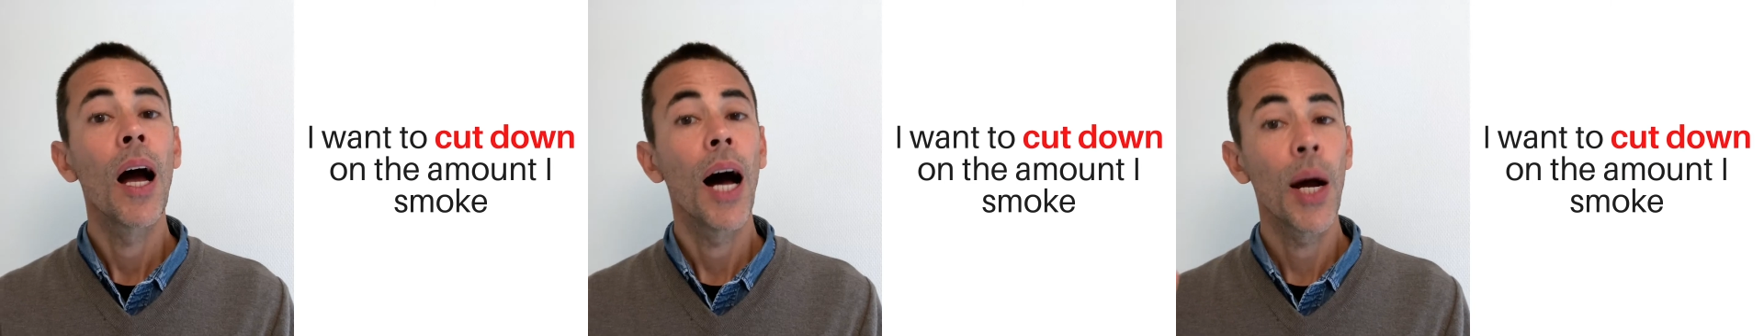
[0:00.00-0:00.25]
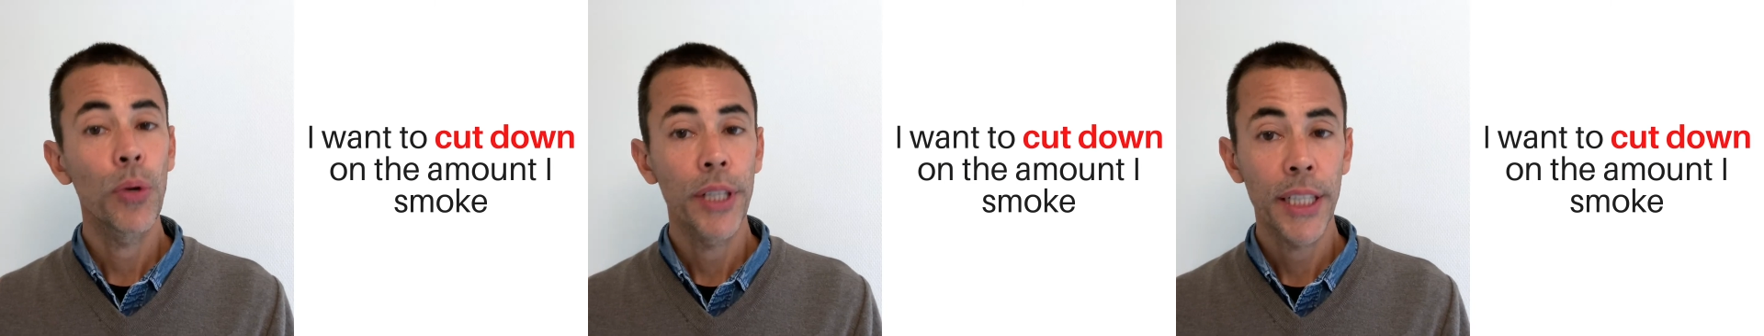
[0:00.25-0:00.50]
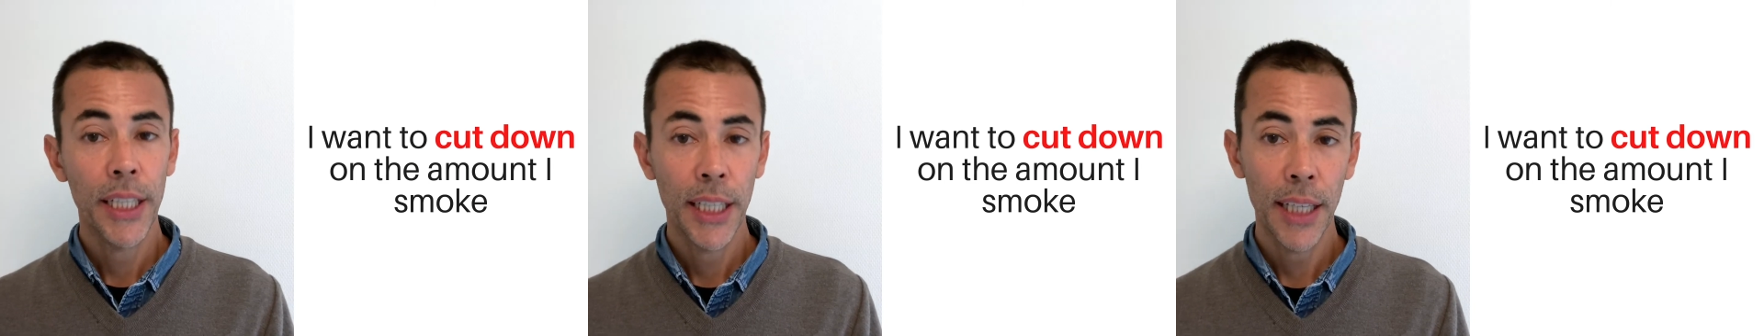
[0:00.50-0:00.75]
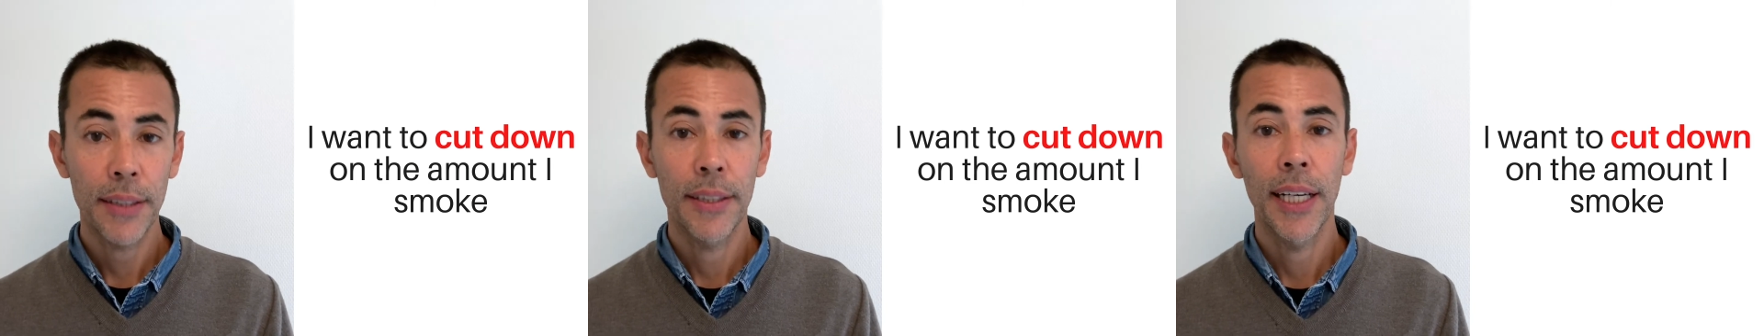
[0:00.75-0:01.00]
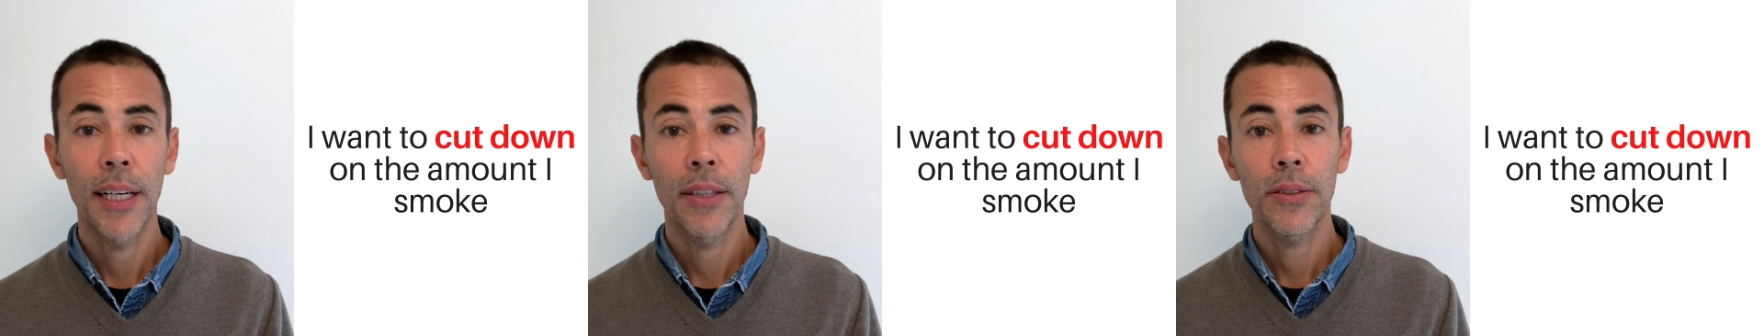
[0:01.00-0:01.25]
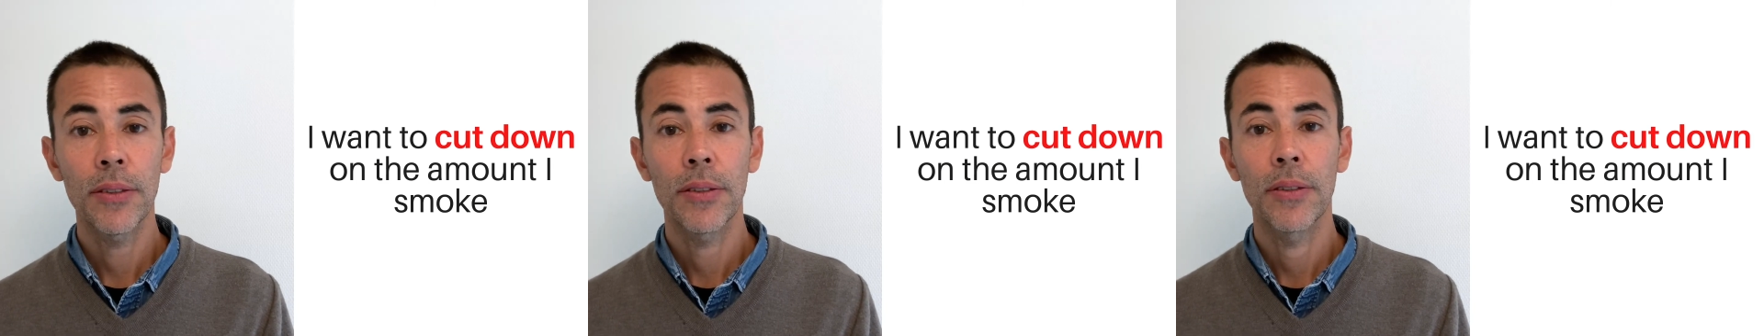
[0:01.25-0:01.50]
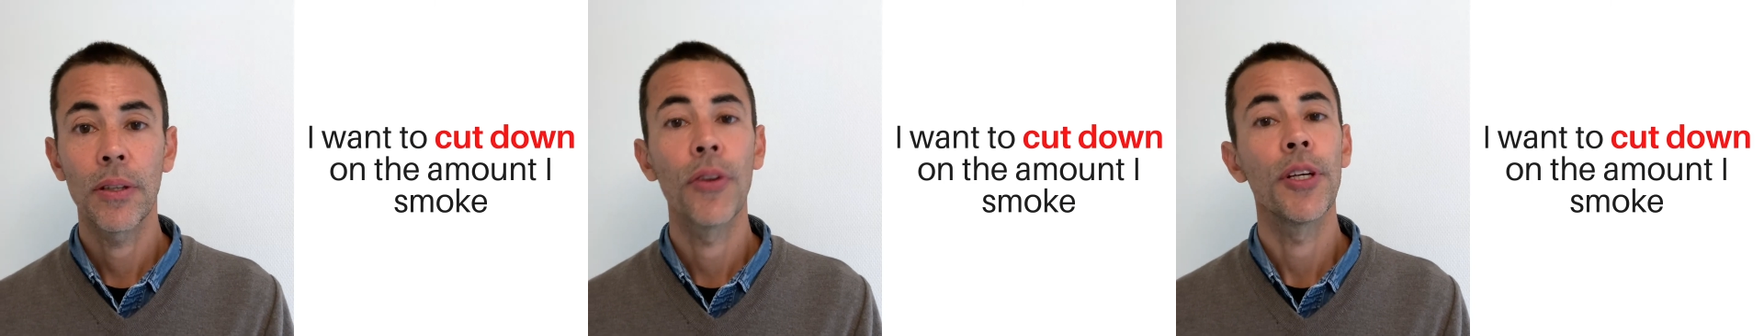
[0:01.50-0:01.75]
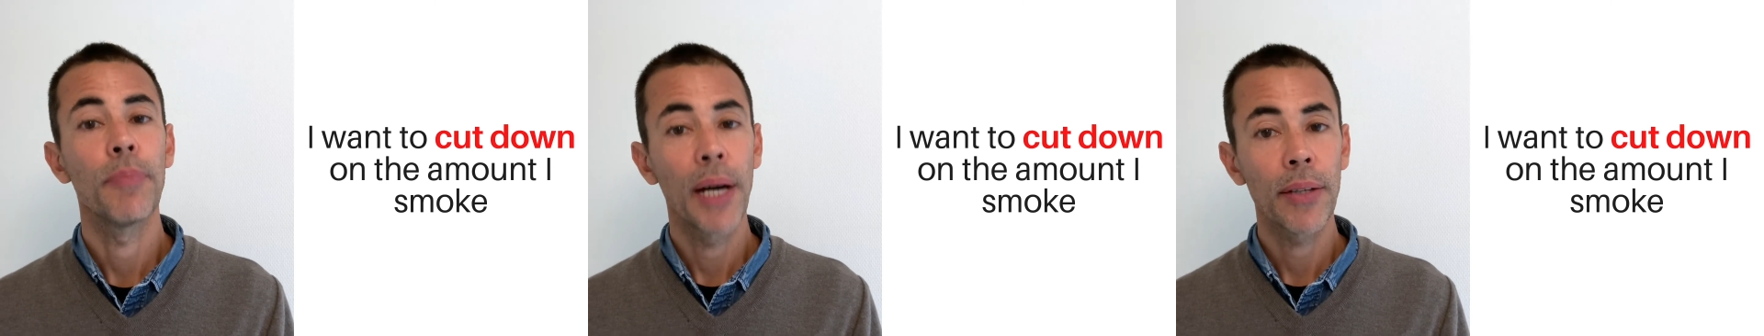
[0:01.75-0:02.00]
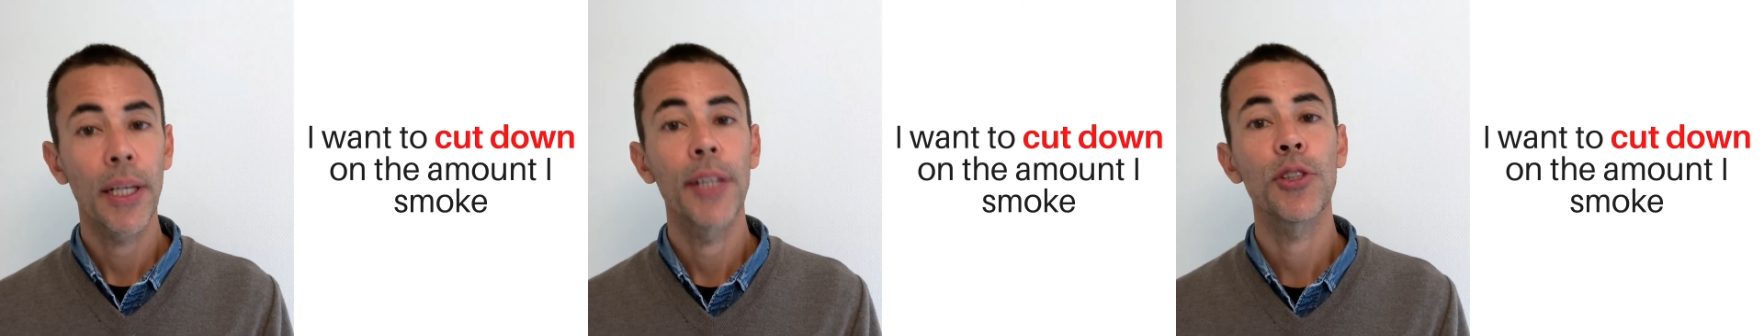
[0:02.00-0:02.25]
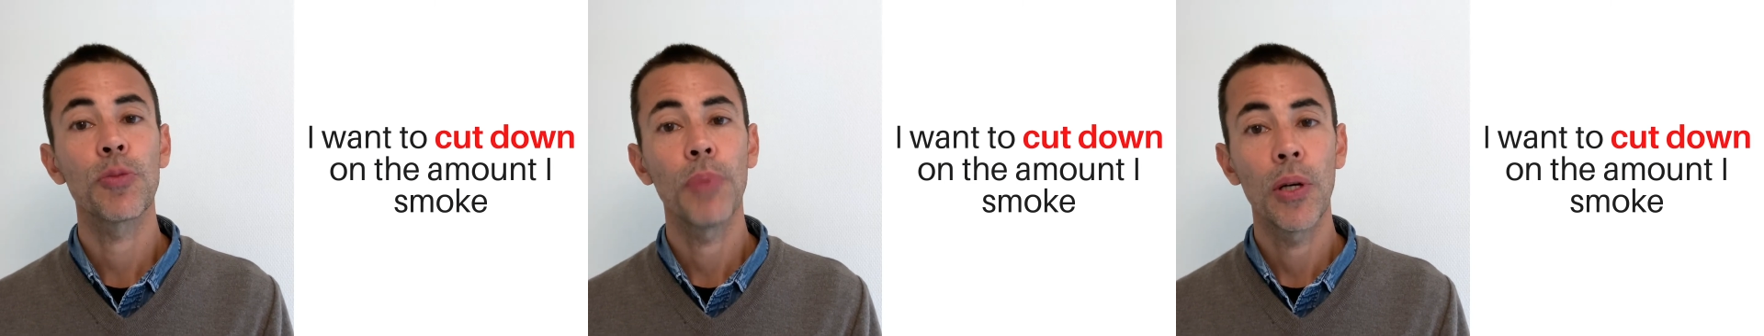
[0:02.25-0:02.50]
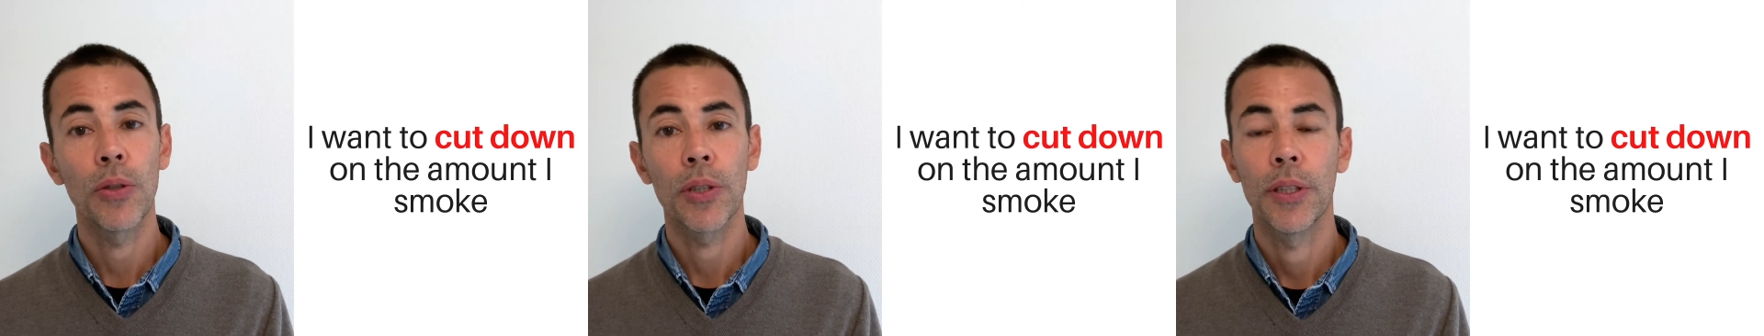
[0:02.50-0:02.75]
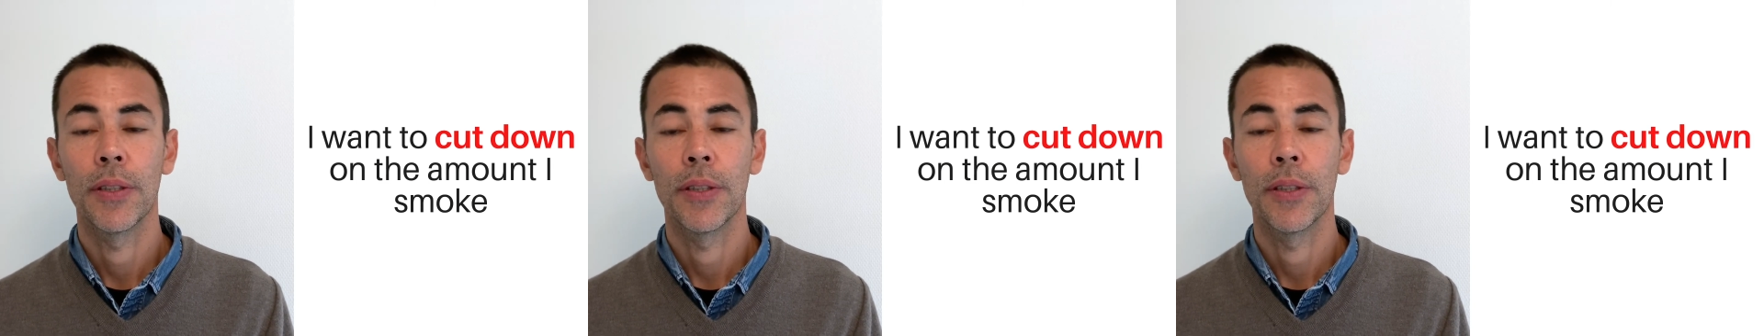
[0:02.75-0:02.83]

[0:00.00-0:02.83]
I want to cut down on the amount I smoke.